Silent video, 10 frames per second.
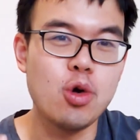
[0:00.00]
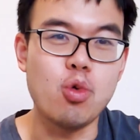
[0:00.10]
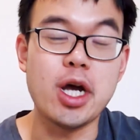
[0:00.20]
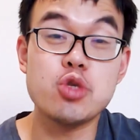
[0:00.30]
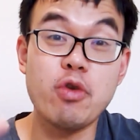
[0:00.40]

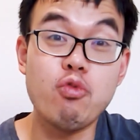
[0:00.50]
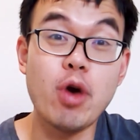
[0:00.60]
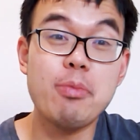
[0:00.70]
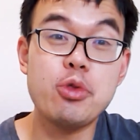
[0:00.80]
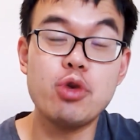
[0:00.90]
Whereas with
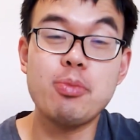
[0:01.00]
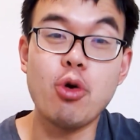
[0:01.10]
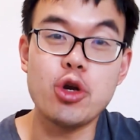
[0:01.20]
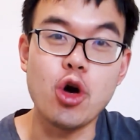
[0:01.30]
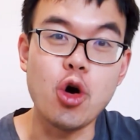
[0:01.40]
Web
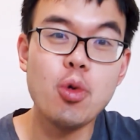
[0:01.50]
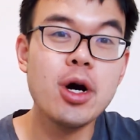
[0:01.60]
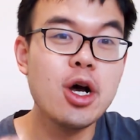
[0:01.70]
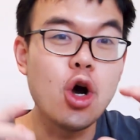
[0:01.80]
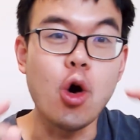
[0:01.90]

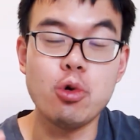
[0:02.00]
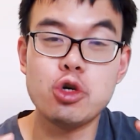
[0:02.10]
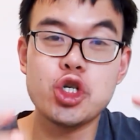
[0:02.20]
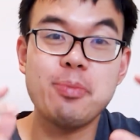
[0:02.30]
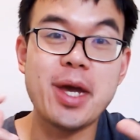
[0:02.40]
3.0,
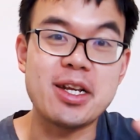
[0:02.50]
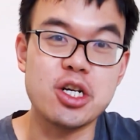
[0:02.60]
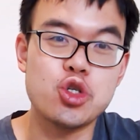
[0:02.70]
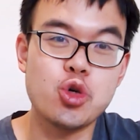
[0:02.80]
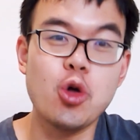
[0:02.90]
ownership and
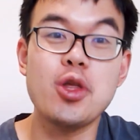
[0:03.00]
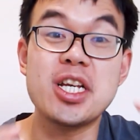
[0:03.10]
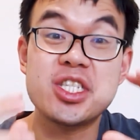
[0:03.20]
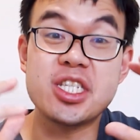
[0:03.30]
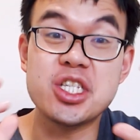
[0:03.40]
control
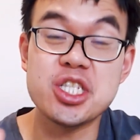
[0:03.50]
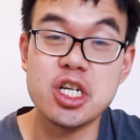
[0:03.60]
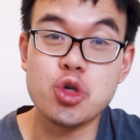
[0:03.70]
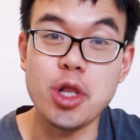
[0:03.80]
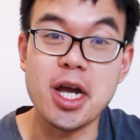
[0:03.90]
is
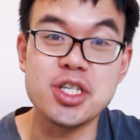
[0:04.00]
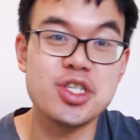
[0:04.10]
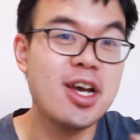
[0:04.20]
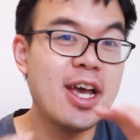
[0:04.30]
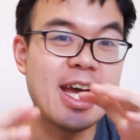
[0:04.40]
decentralized.